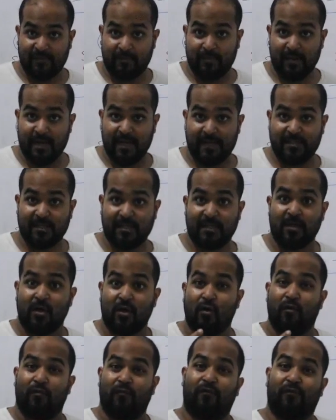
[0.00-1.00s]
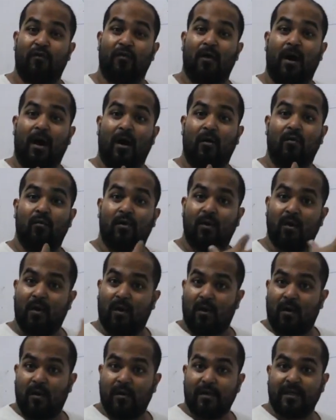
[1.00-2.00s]
fibrillation, for how
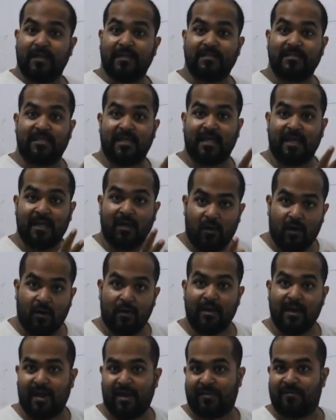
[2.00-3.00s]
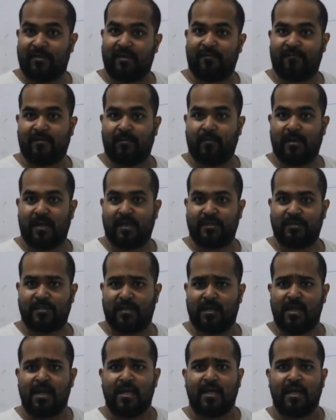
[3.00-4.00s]
long is he on atrial
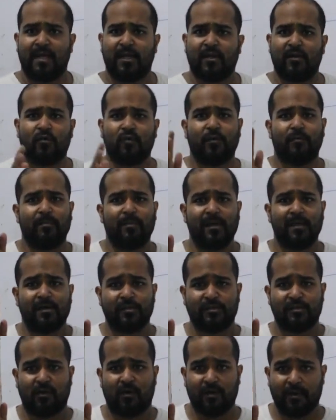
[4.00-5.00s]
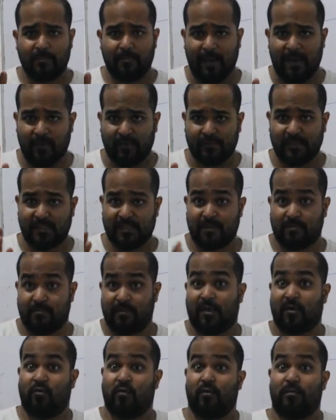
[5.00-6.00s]
fibrillation? It could be a short paroxysm,
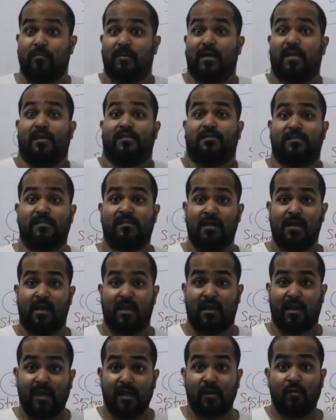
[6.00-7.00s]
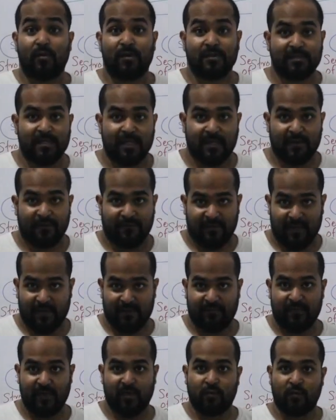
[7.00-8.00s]
it could be his new onset of
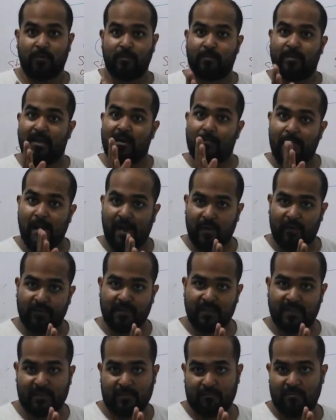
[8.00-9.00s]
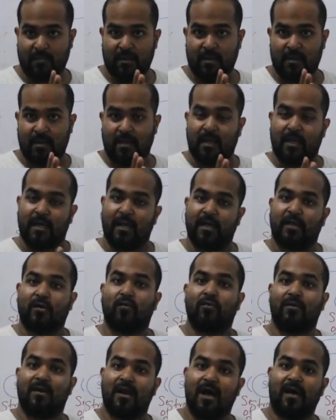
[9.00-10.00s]
AF, it could be a paroxysm. It
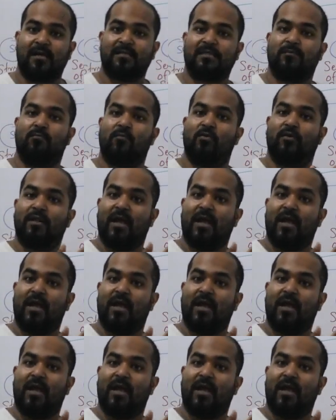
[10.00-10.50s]
could last more